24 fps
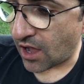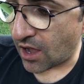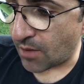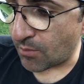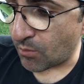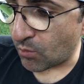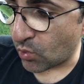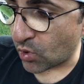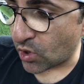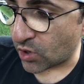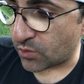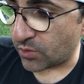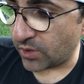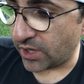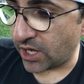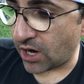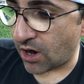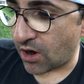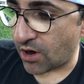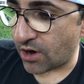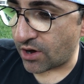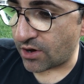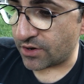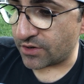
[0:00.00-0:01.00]
um, work really
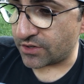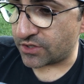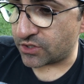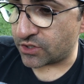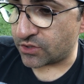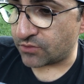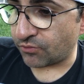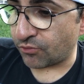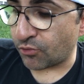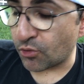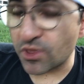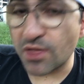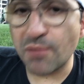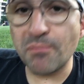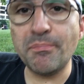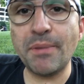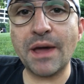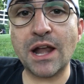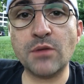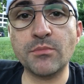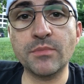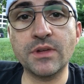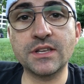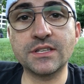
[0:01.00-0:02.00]
hard for the
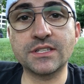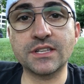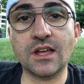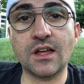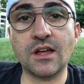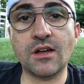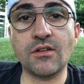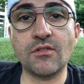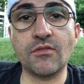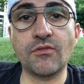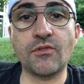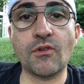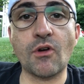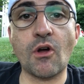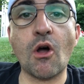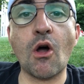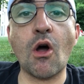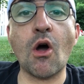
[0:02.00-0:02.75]
betterment of